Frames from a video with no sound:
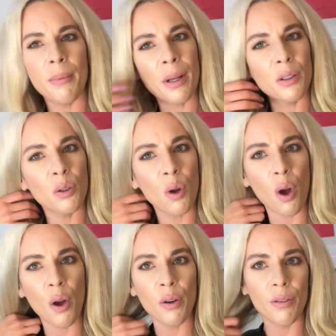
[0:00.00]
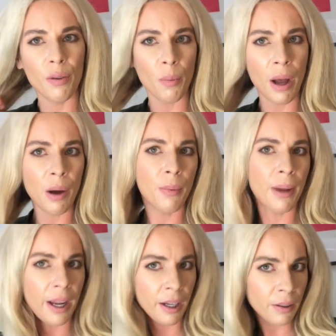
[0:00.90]
but it's not
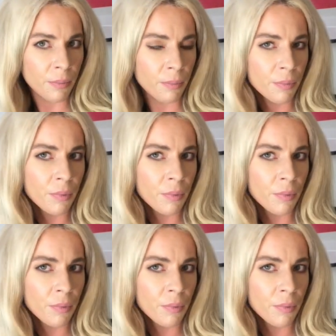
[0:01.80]
overwhelming.